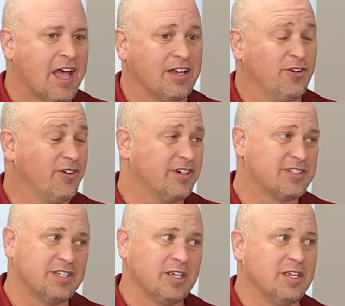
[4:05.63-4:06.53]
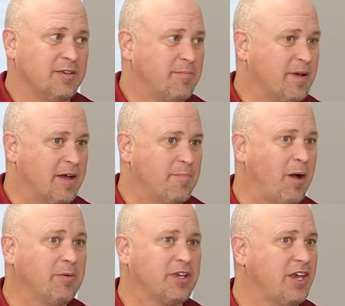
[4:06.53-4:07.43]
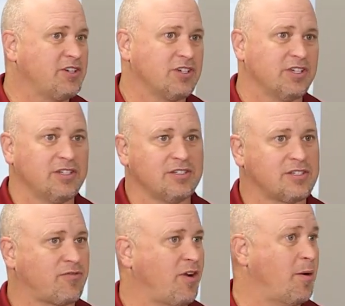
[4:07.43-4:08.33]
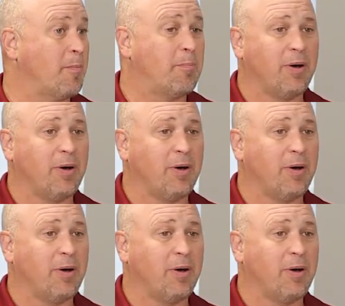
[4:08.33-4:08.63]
and you're going to see publications from